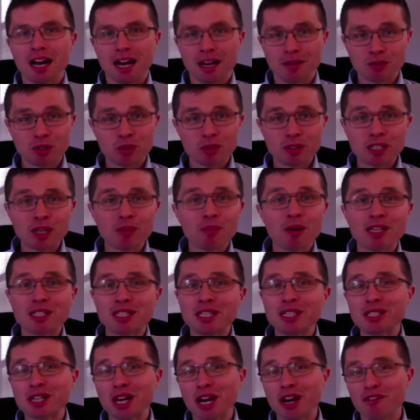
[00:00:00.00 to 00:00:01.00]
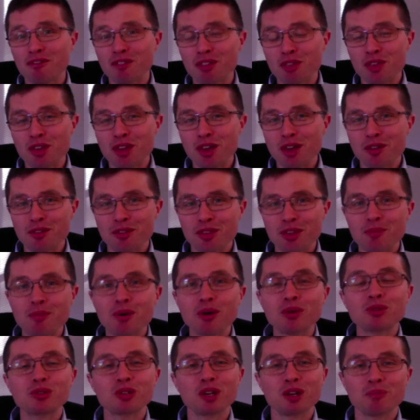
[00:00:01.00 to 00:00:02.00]
So in some ways, he's kind of the
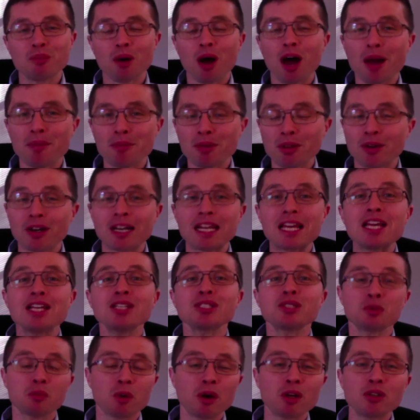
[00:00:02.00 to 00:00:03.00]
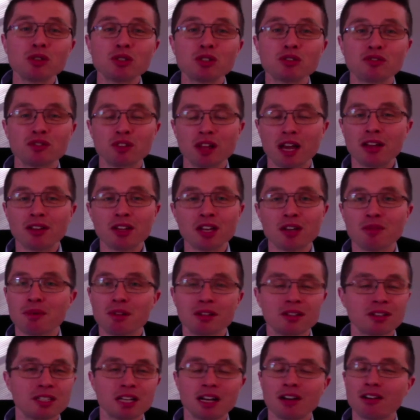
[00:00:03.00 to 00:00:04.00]
most unpopular, and he's the one who's flailing
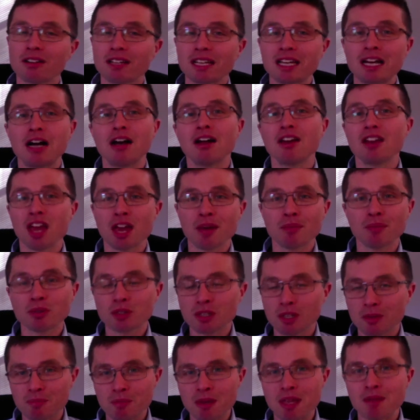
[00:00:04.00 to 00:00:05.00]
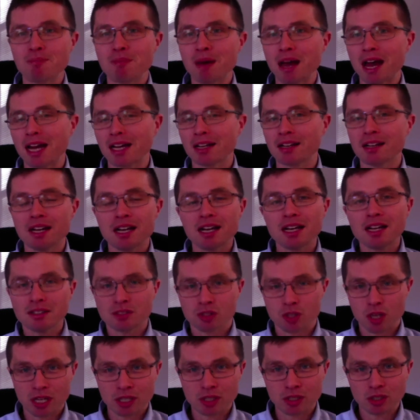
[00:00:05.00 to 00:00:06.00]
militarily, unable to beat back
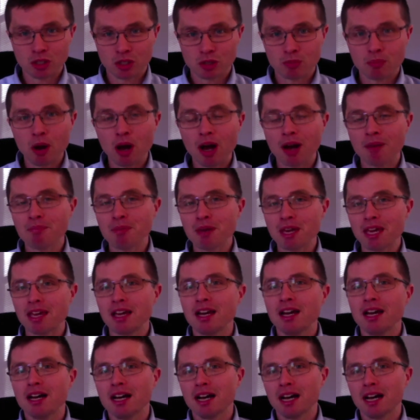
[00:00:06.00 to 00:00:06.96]
Sextus Pompey